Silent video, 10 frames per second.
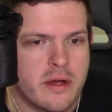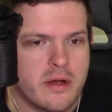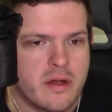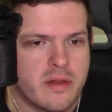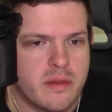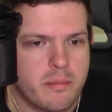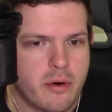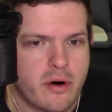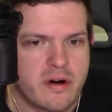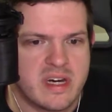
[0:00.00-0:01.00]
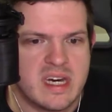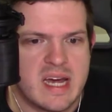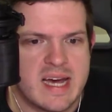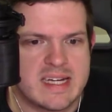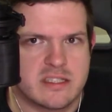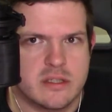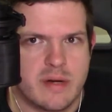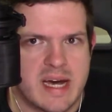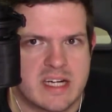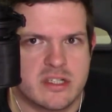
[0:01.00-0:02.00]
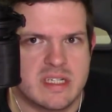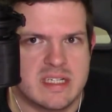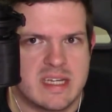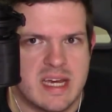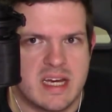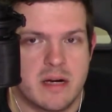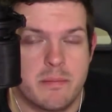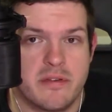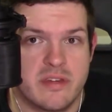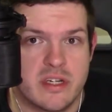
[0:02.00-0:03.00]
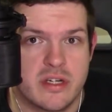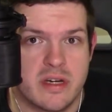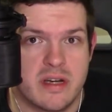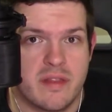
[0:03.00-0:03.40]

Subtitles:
The party has to actually take a position.